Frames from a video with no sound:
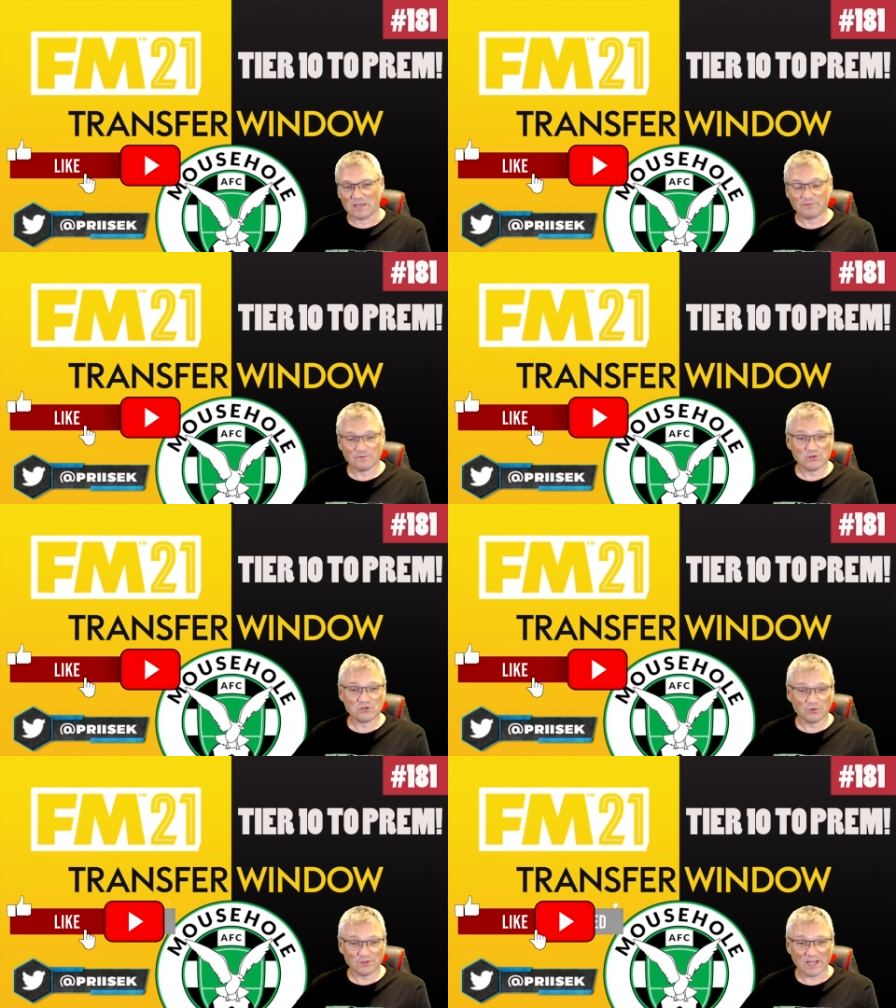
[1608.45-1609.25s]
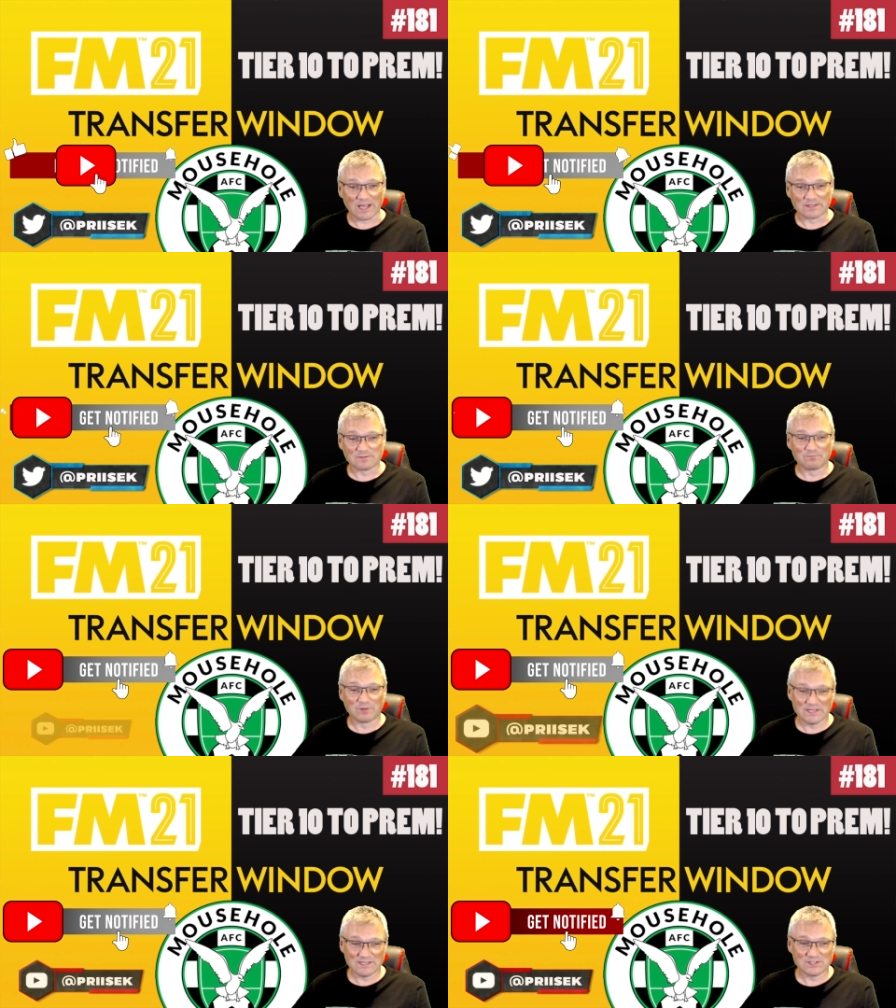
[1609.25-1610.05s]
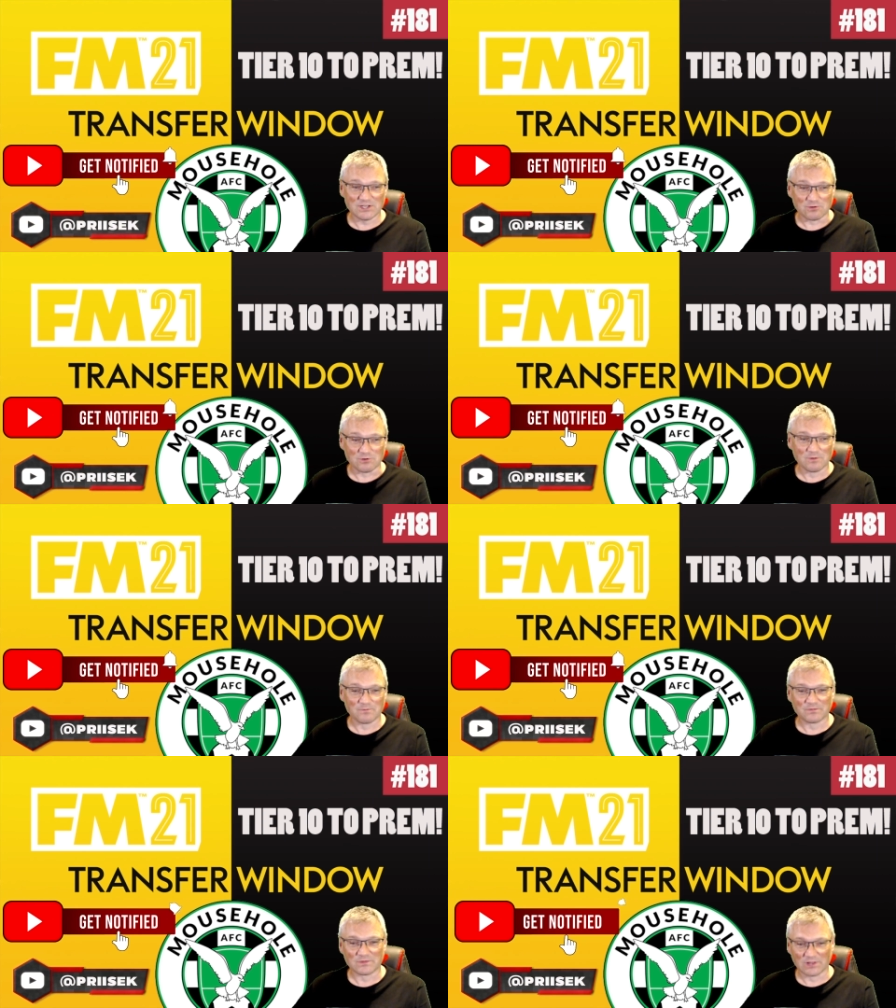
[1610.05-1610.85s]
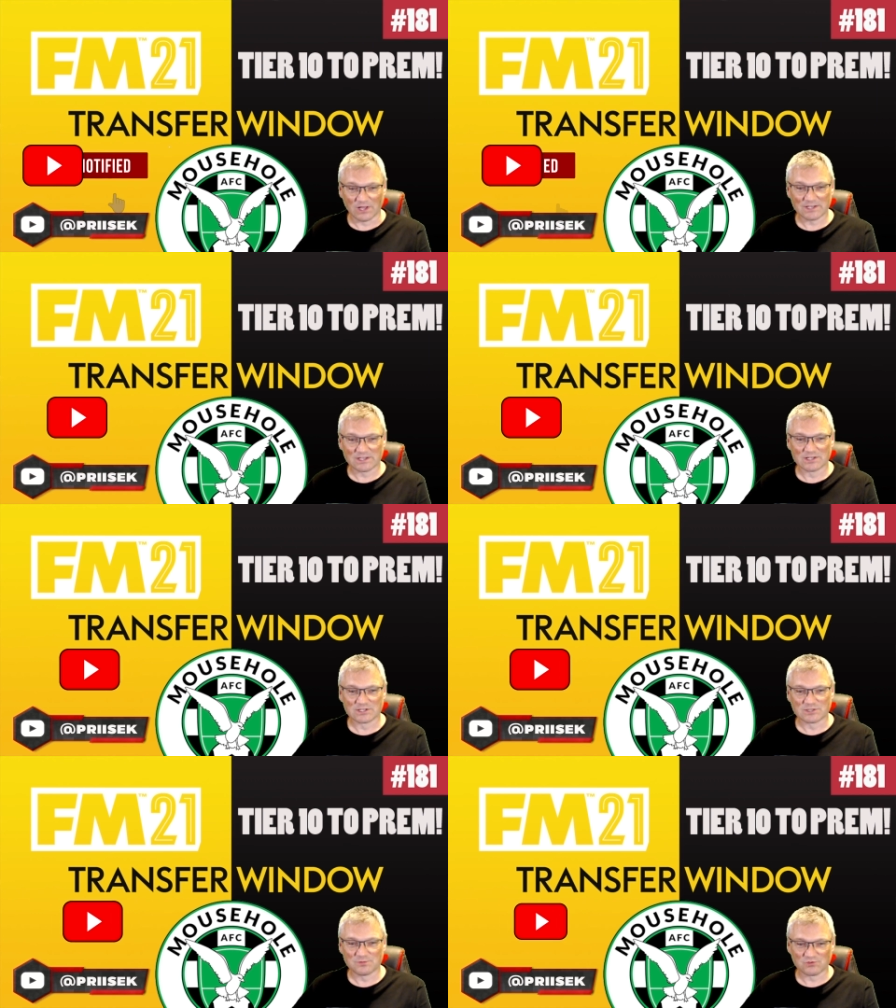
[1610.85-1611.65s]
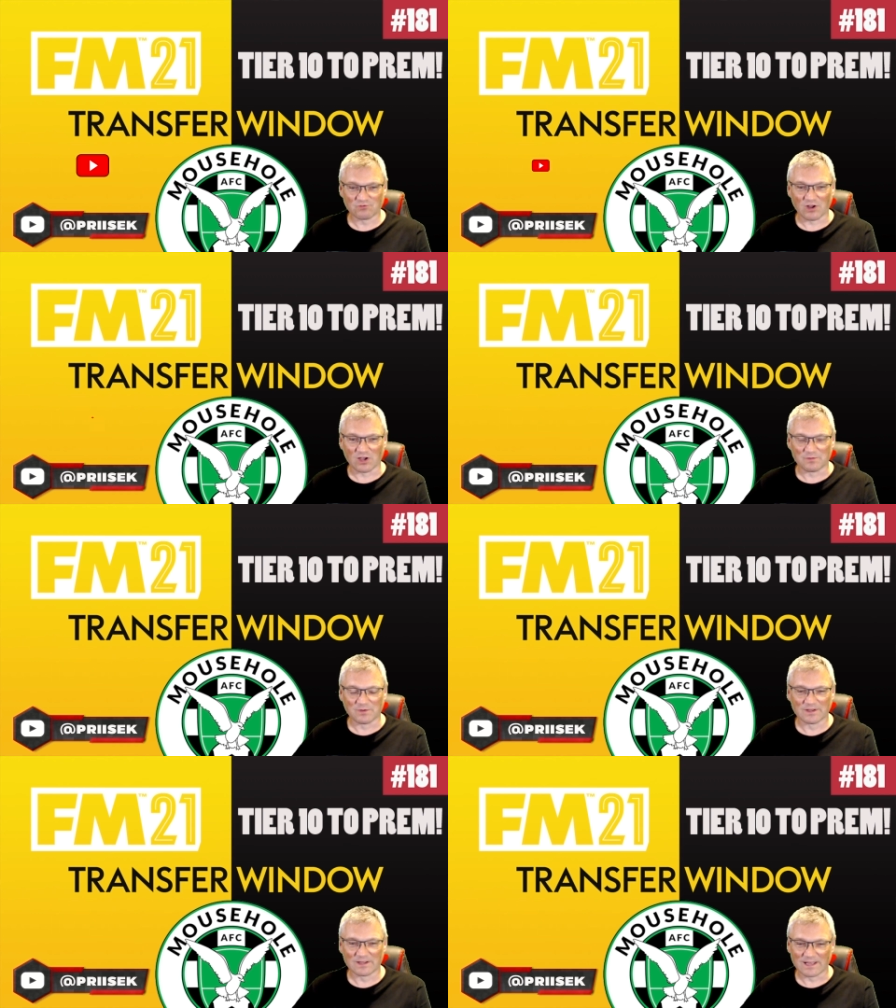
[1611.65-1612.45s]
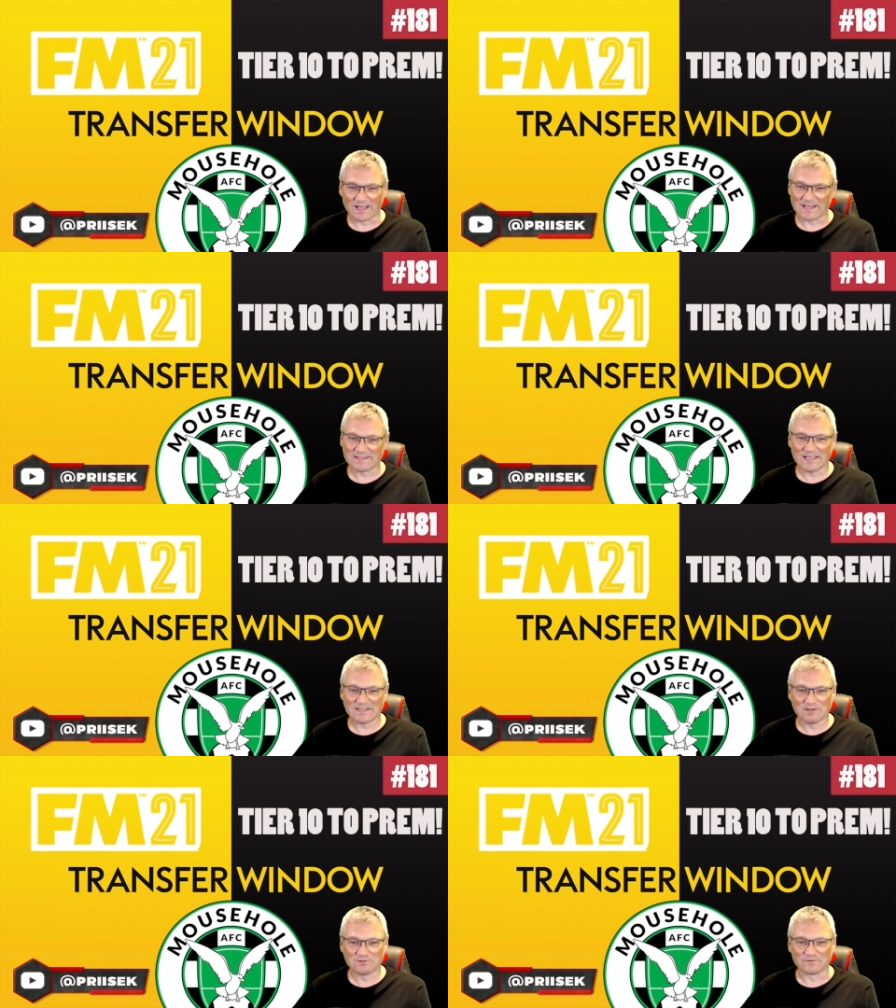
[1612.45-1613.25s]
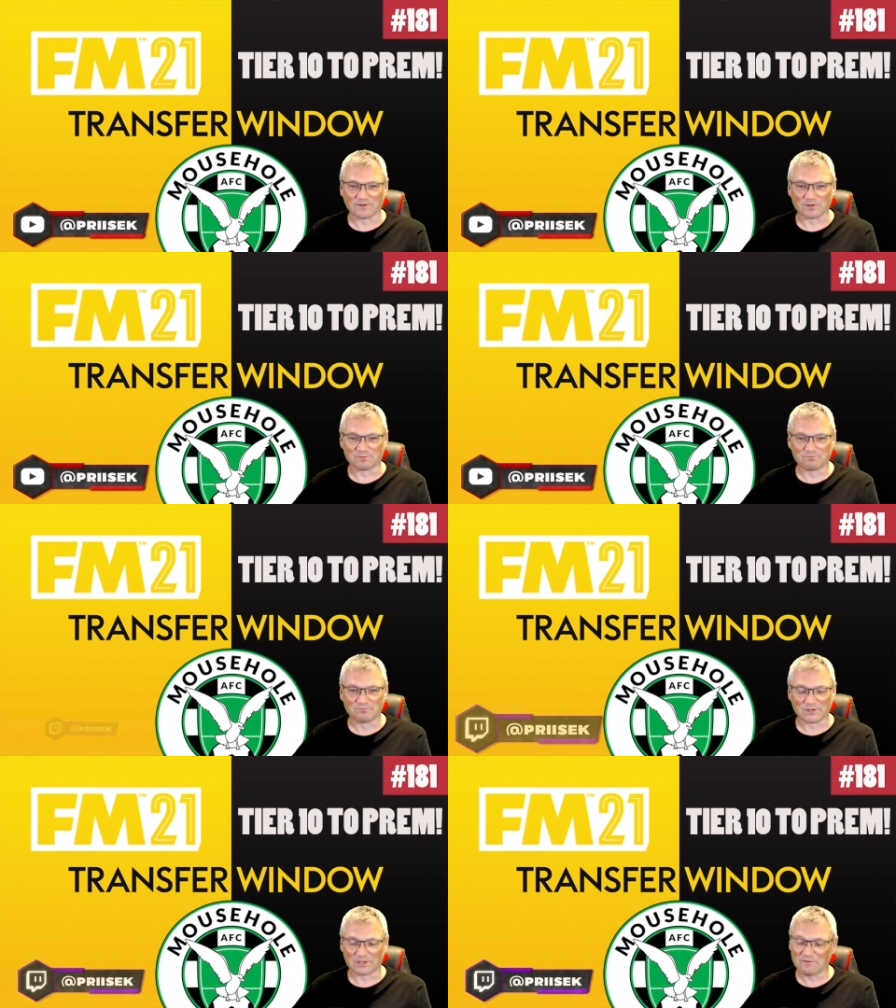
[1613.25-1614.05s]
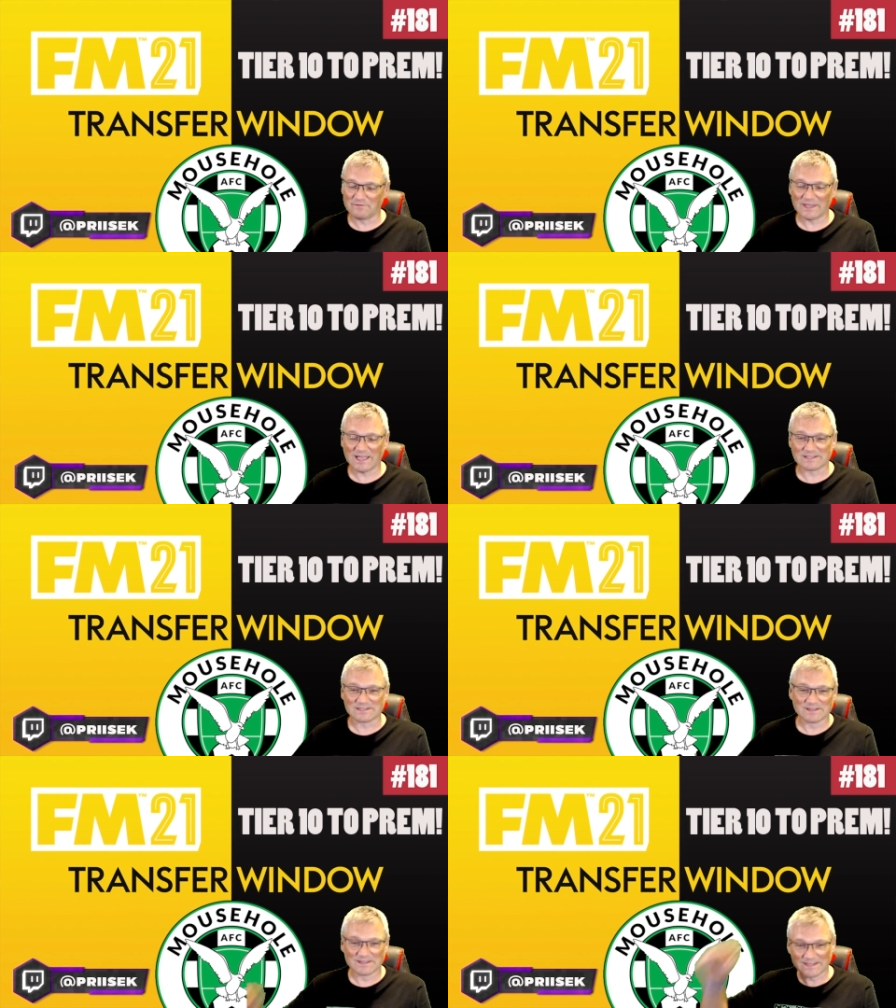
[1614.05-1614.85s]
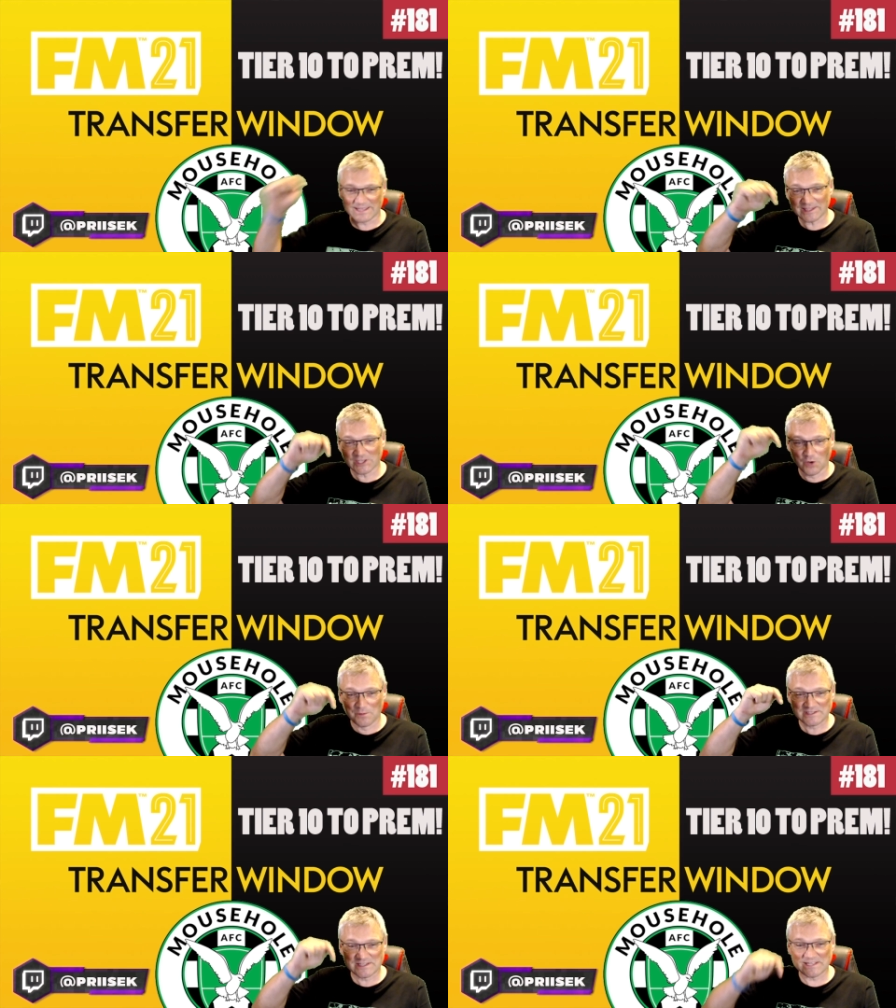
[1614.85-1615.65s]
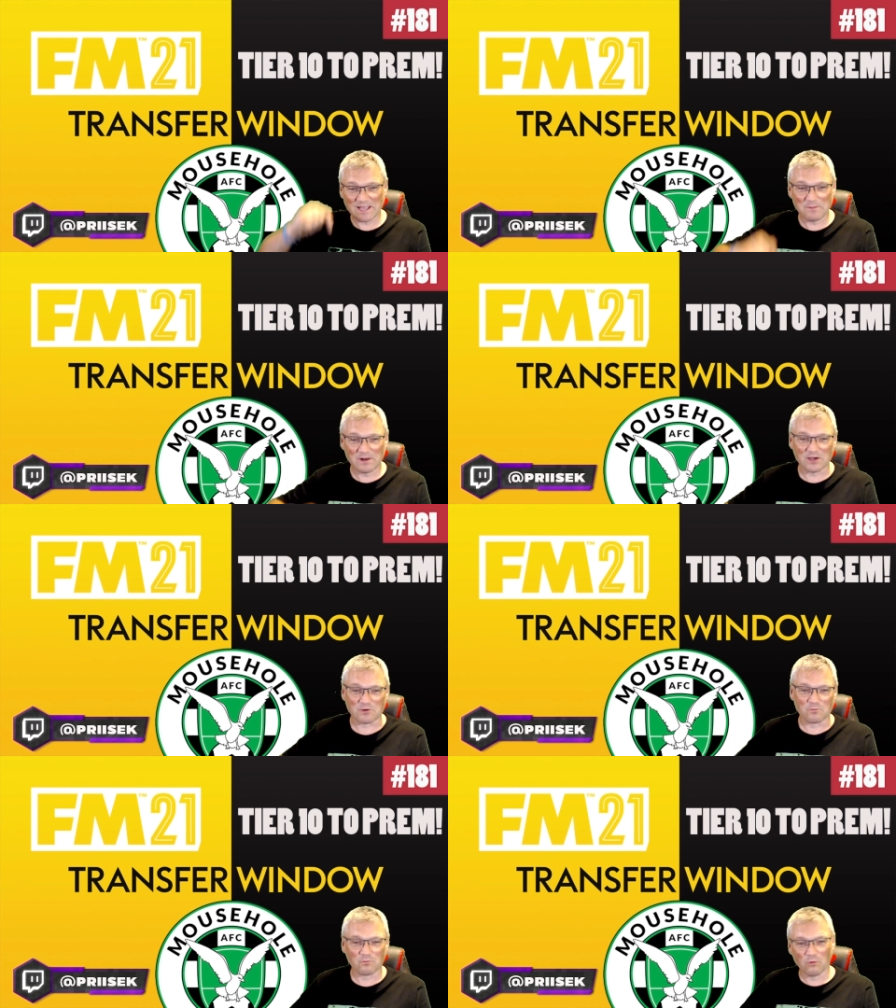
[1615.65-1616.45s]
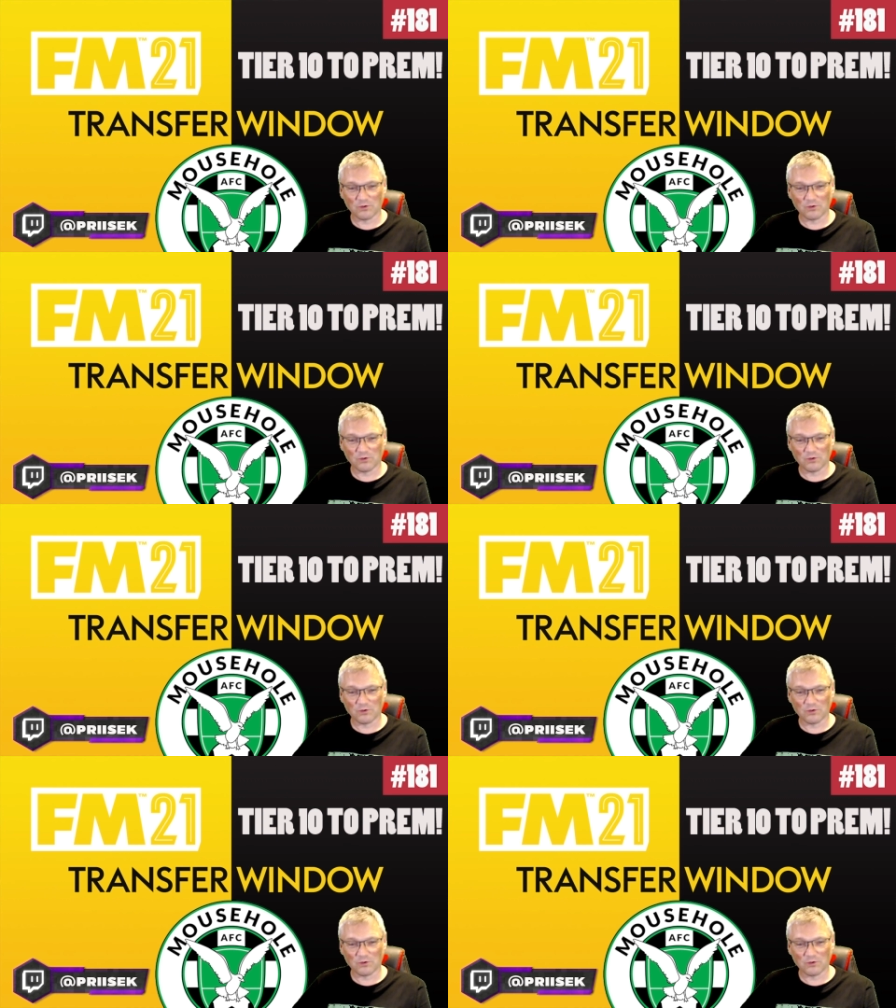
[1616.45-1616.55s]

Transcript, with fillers: If you've enjoyed that, please do like, subscribe, and get notified but don't forget, get the comments in down below.